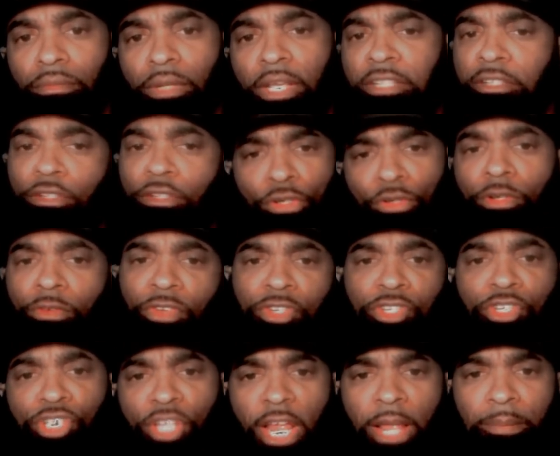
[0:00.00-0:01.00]
He's a
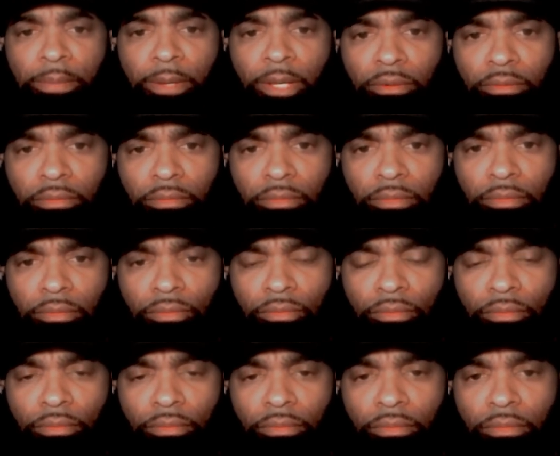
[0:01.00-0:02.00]
two-division champion.
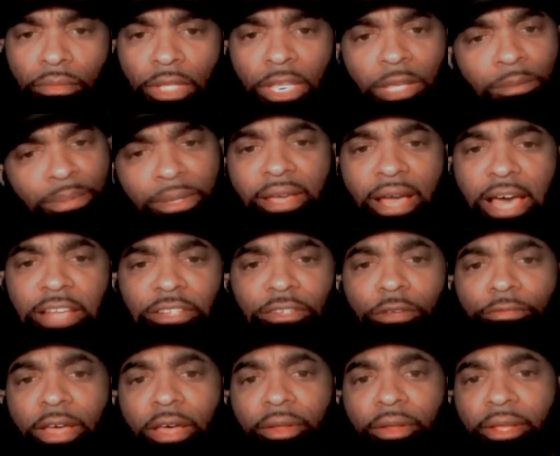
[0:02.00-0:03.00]
He beat
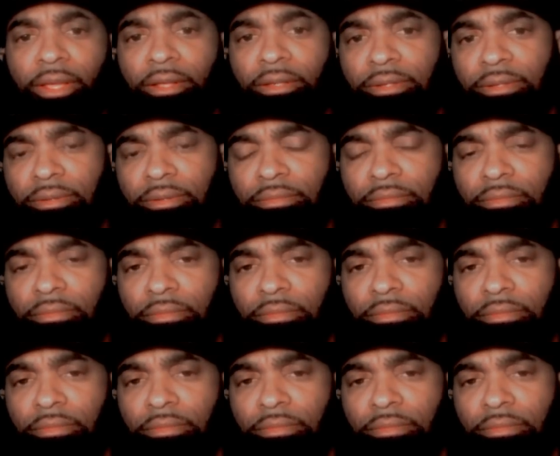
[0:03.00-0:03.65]
Oscar Valdez.